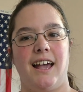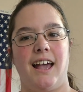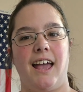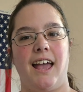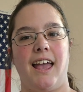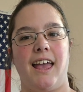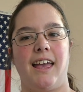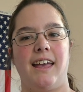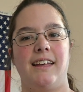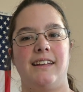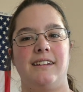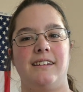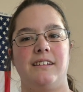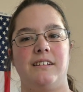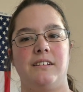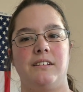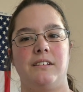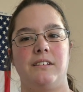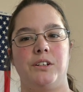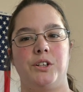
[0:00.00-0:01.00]

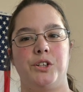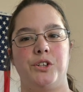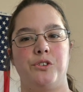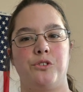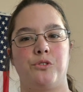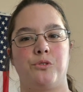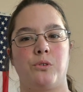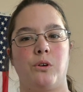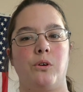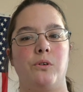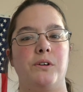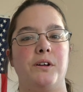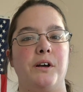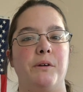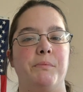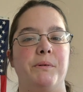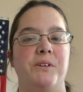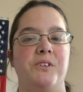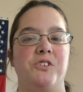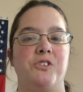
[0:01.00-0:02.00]
and she's grown
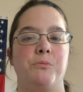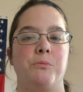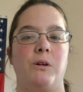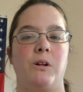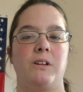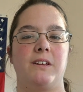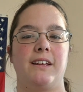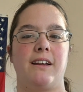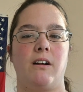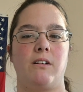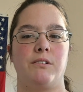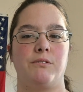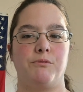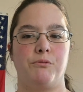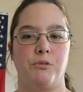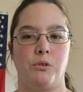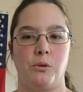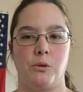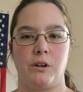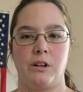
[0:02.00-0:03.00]
up in a small town in
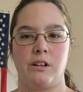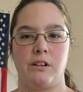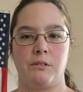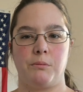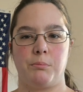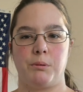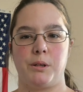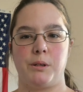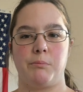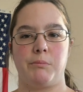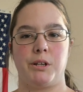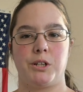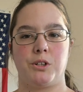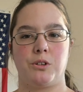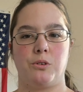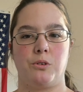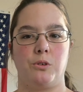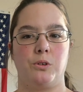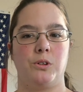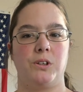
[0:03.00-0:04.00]
Florida pretty much
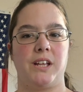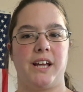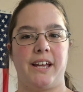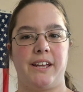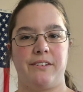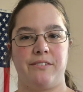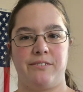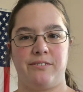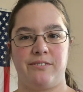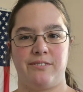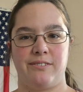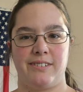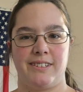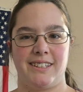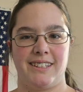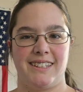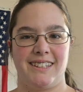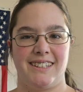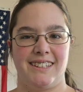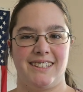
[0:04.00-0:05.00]
her whole life.
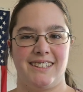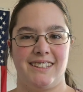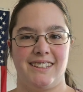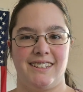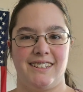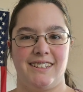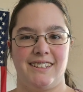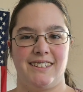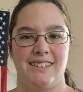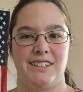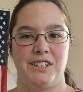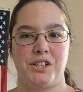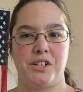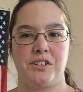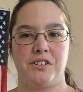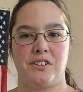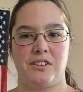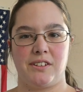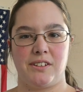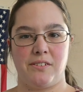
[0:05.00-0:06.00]

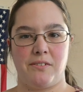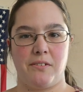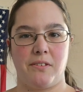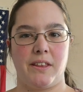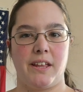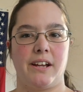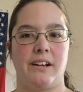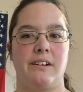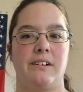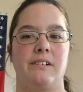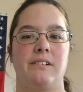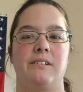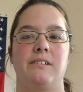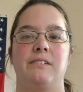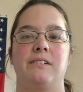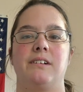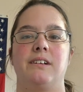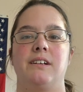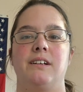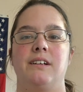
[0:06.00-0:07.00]
She's lived
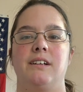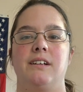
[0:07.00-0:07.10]
there.